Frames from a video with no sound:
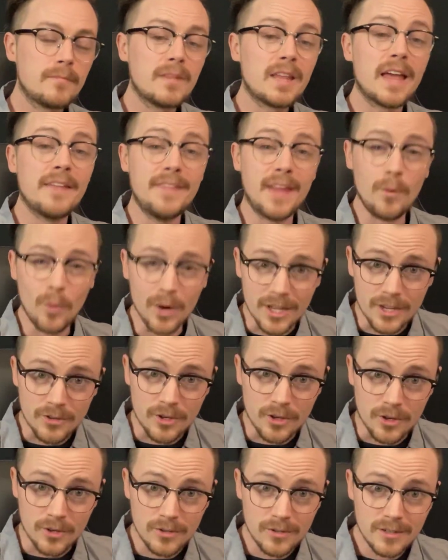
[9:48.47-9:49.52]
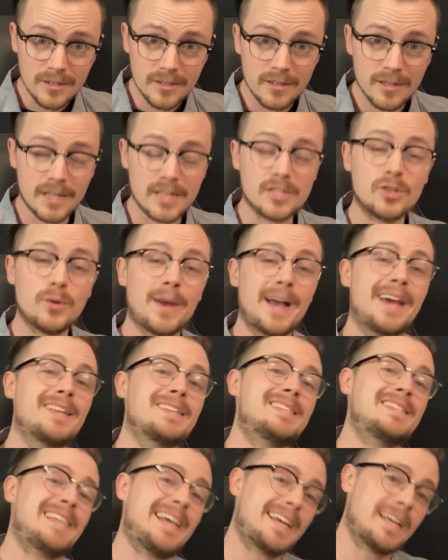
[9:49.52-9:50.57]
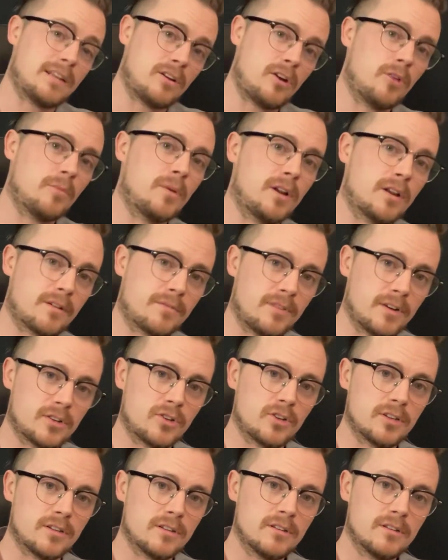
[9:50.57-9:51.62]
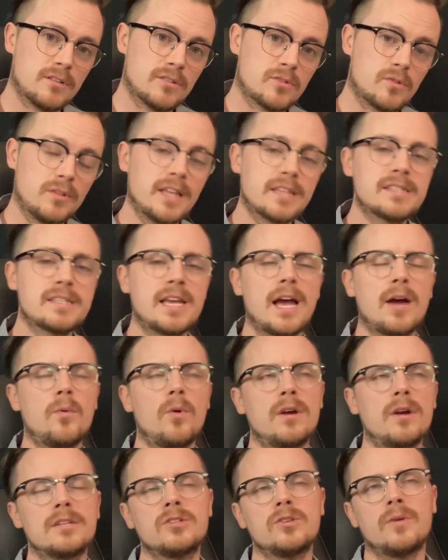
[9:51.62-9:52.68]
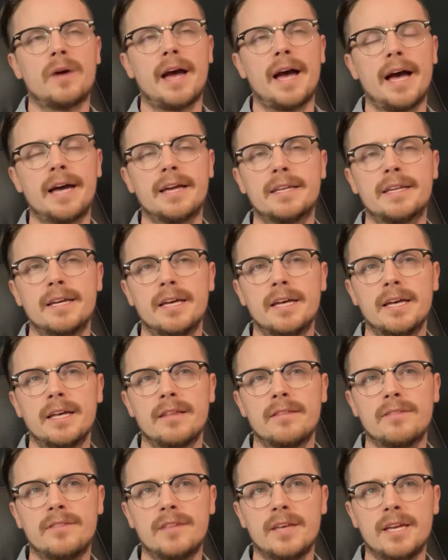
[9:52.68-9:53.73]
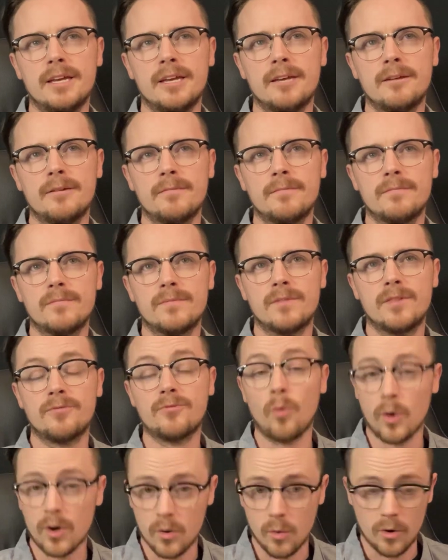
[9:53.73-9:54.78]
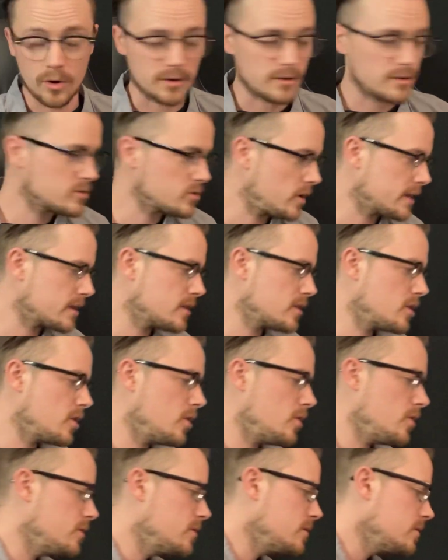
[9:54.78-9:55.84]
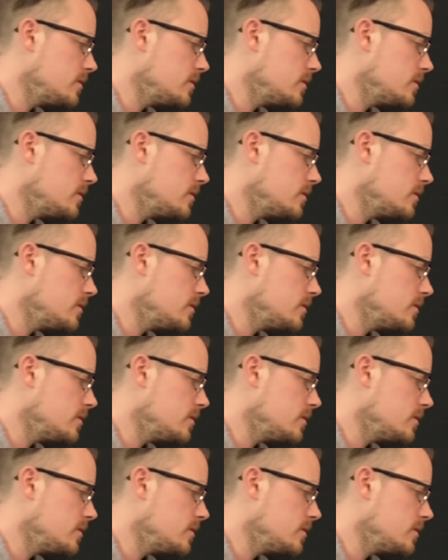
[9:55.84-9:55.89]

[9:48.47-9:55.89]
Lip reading: then what you do is you add a second harmonic function. So let's say I wanted to add the 4 chord. So I could go.